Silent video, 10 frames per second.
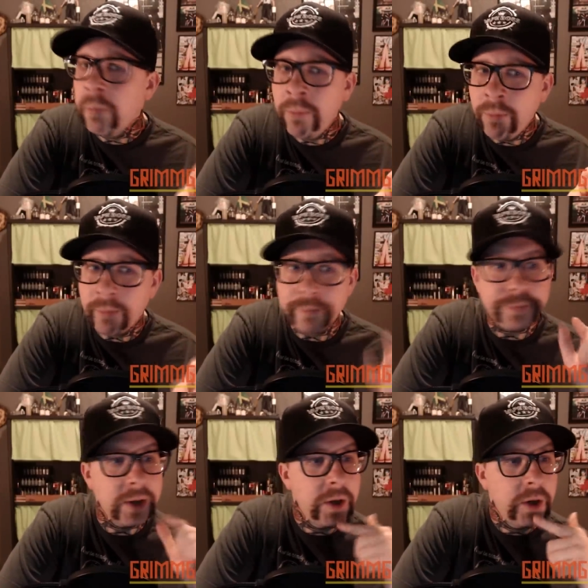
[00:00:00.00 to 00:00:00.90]
hmm,
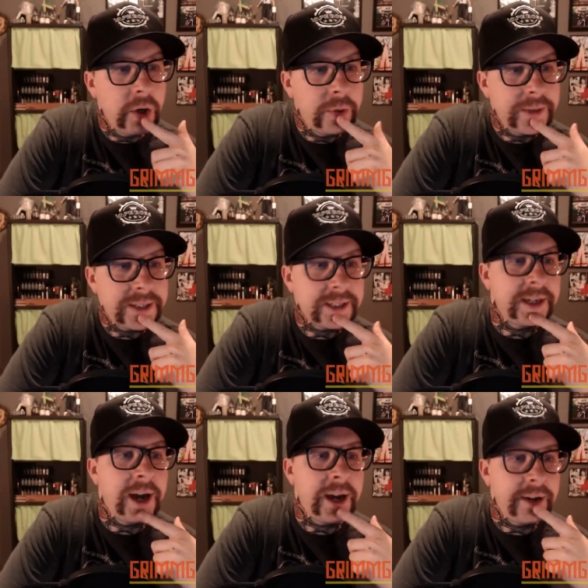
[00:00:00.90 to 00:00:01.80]
who recently
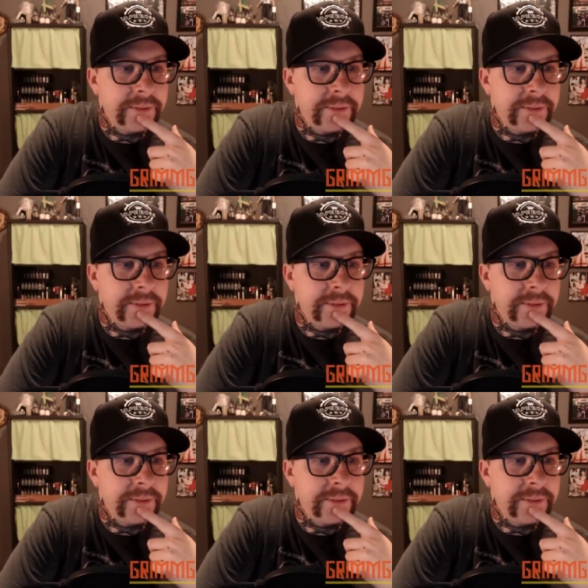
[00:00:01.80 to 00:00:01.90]
got into